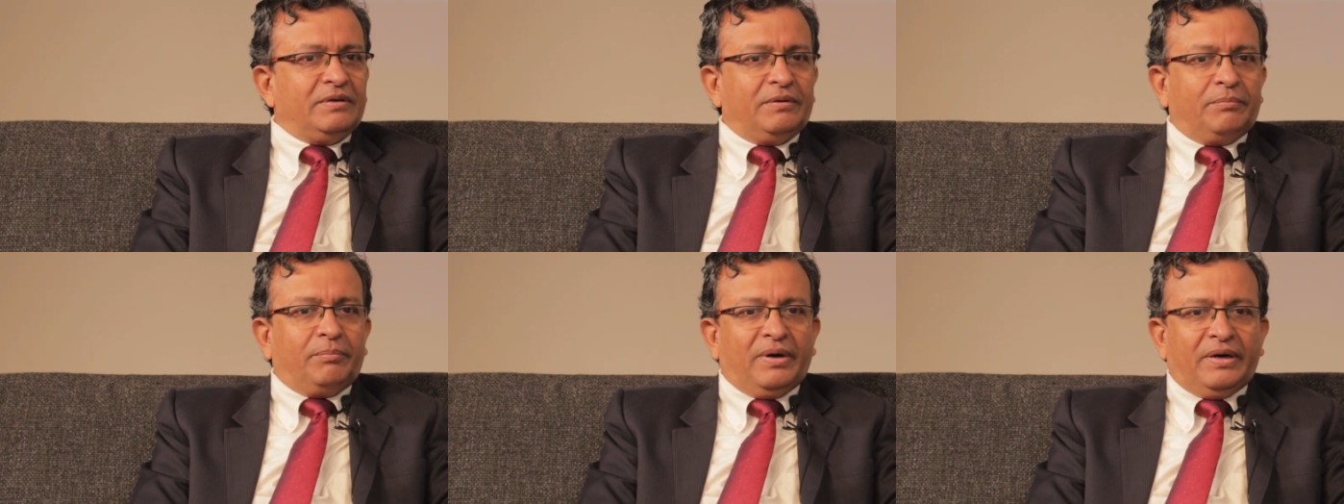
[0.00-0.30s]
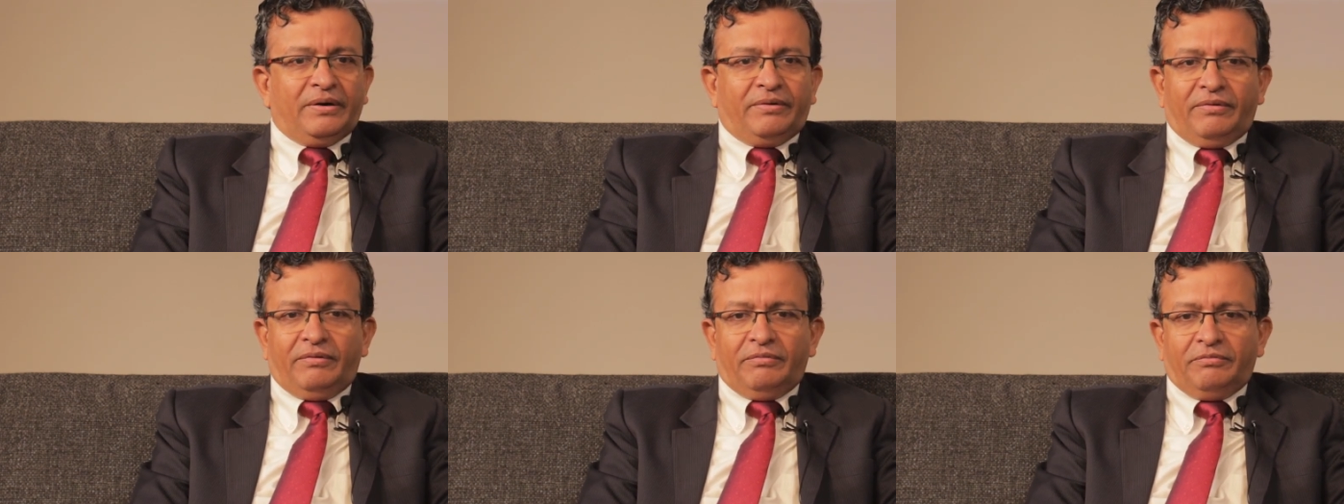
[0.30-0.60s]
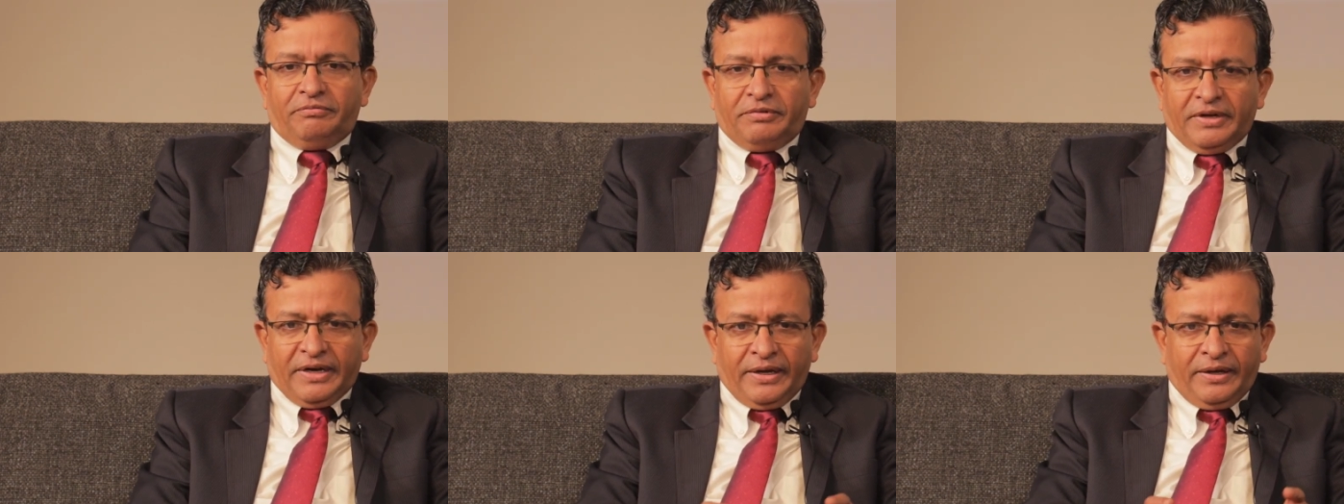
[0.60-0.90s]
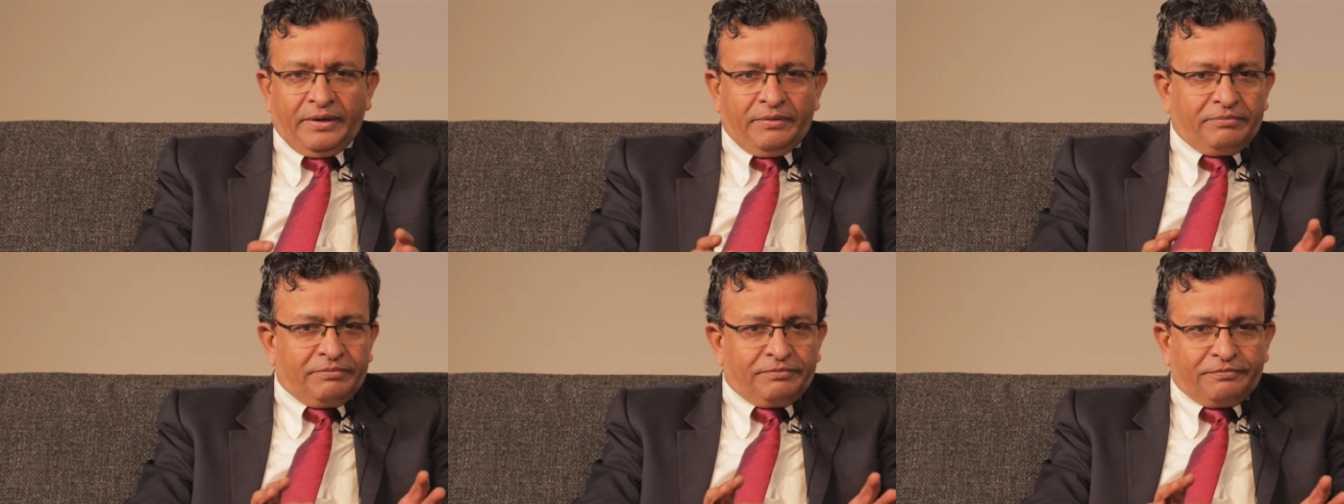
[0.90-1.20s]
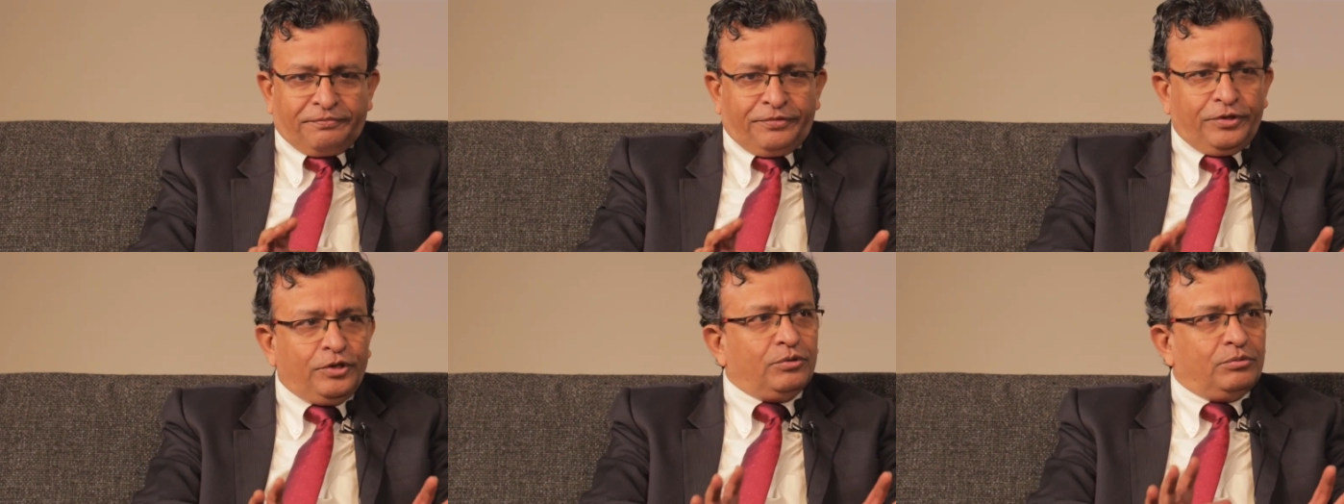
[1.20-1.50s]
but very
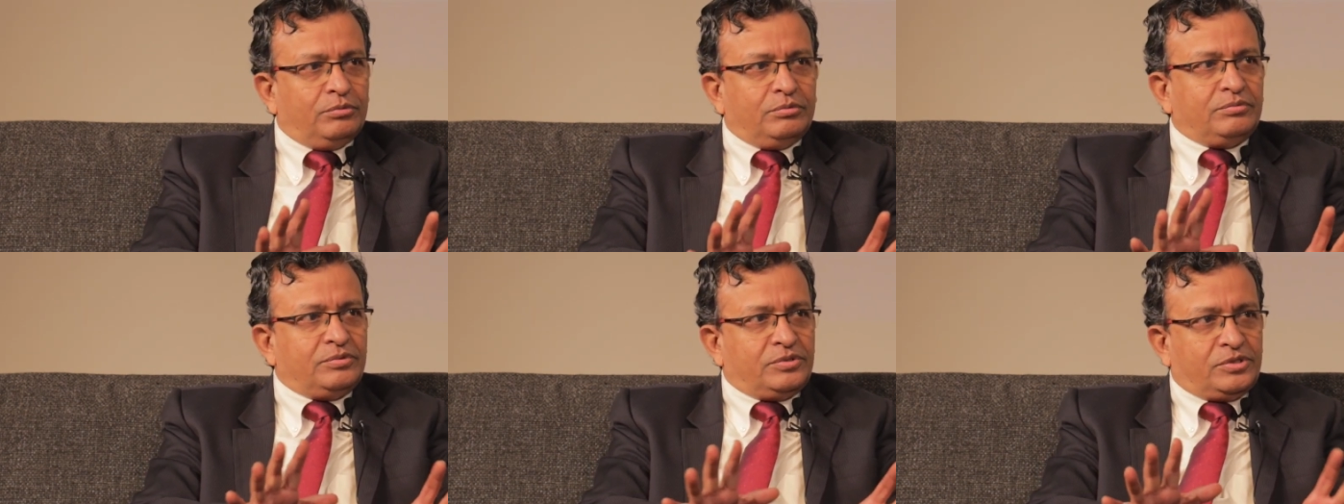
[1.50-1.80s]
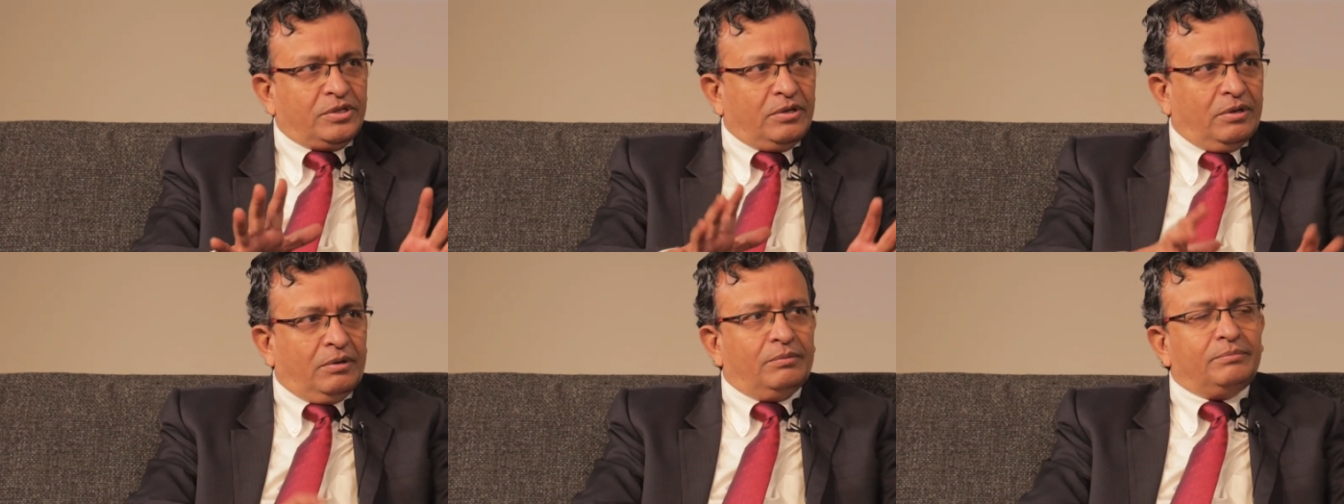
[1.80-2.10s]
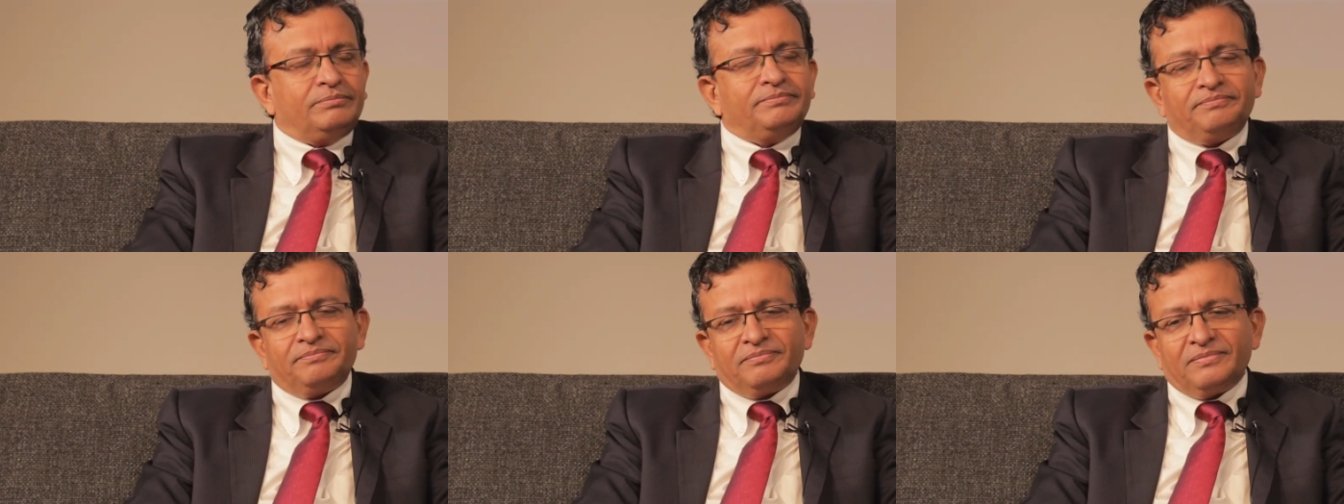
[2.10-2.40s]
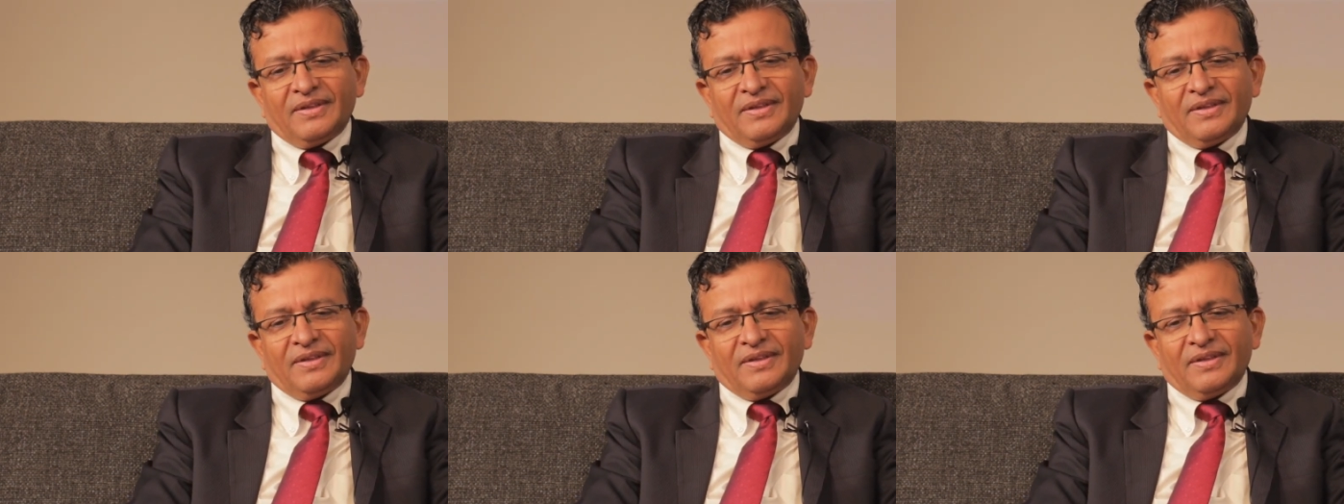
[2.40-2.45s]
few. So